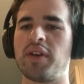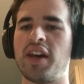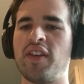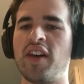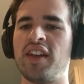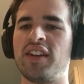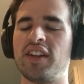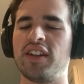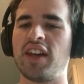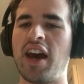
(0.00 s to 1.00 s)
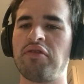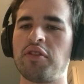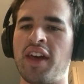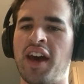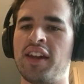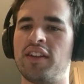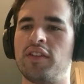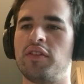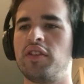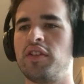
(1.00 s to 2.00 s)
And then after that,
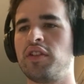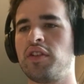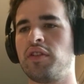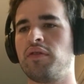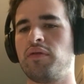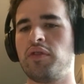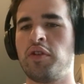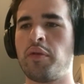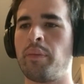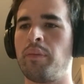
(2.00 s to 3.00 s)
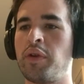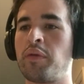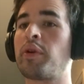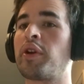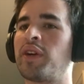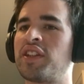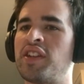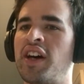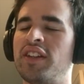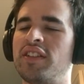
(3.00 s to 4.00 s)
you're pretty much
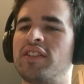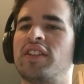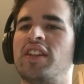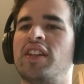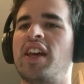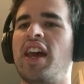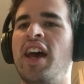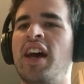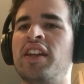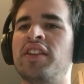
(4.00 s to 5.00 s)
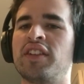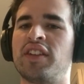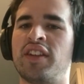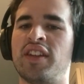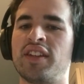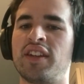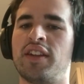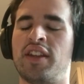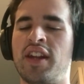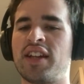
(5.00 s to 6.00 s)
done. And
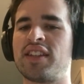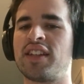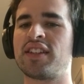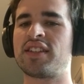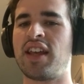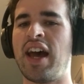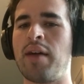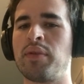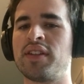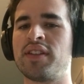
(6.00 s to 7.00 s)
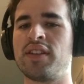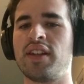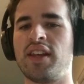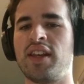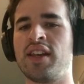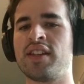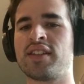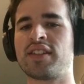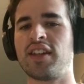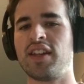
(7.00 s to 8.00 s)
the next things that happen
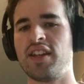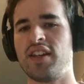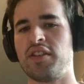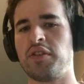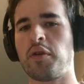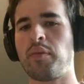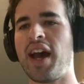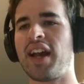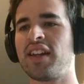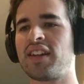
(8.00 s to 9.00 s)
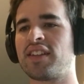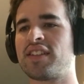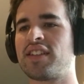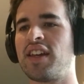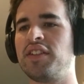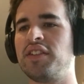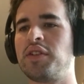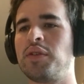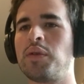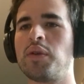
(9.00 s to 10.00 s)
is your packet gets sent
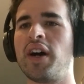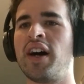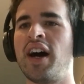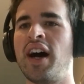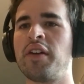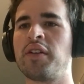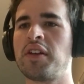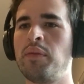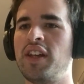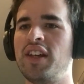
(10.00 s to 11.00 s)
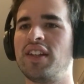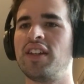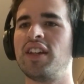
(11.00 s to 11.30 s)
to a hiring committee.